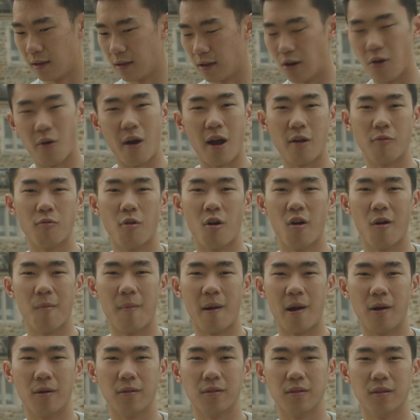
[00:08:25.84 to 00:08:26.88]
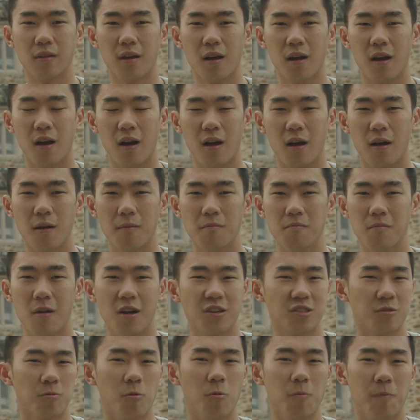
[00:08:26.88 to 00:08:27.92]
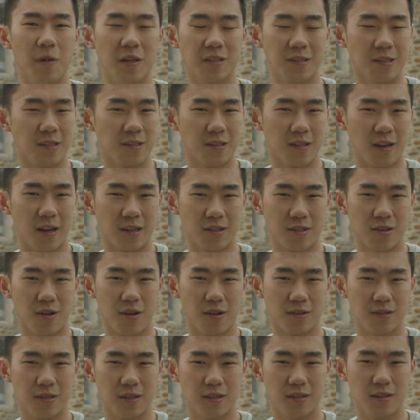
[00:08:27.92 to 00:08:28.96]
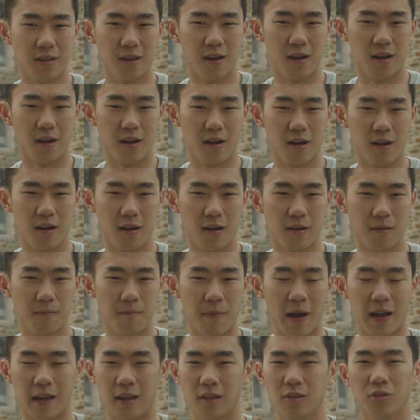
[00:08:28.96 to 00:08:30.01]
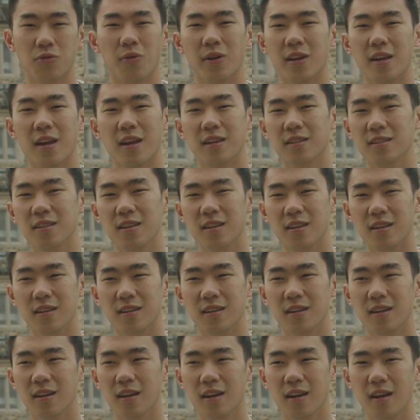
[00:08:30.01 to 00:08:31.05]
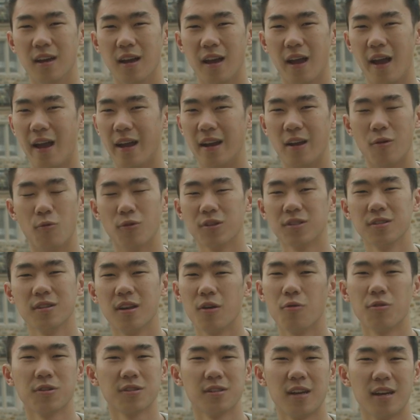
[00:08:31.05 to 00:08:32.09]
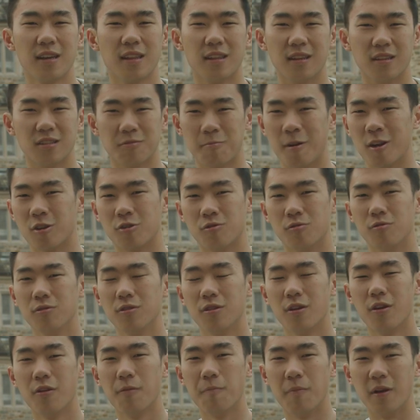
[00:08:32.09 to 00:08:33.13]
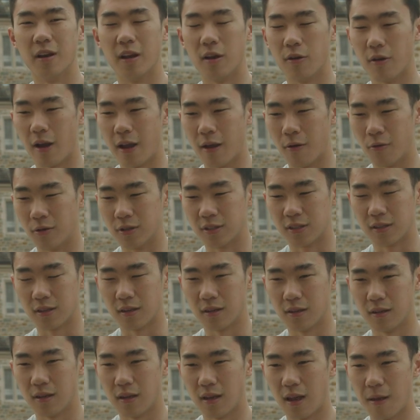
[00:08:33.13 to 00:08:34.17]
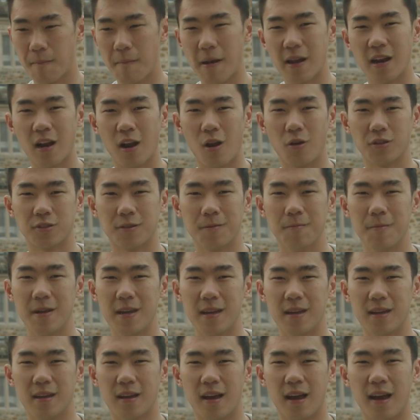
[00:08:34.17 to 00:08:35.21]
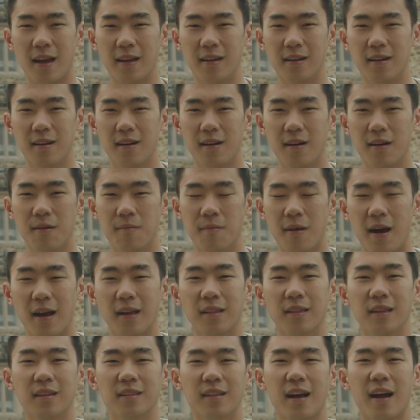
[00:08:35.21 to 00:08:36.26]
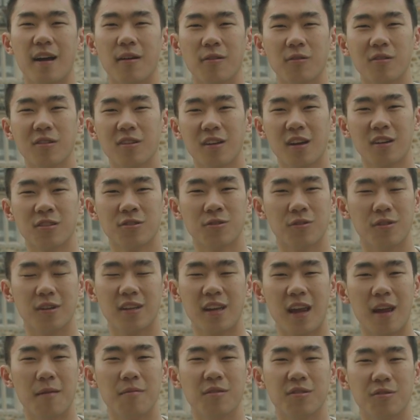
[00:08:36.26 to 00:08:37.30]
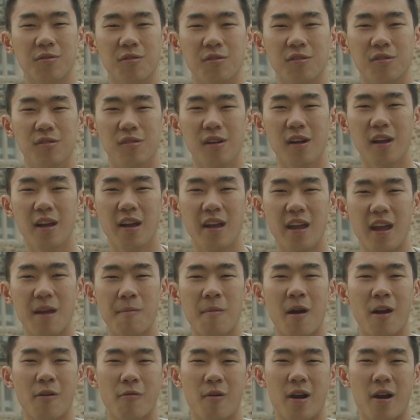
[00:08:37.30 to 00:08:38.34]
You know, I wrote about um, a small business that I started uh, back in 2018. And it wasn't, it wasn't anything special, you know, but it, it was, it meant a lot to me. And um, I think that sort of came through in my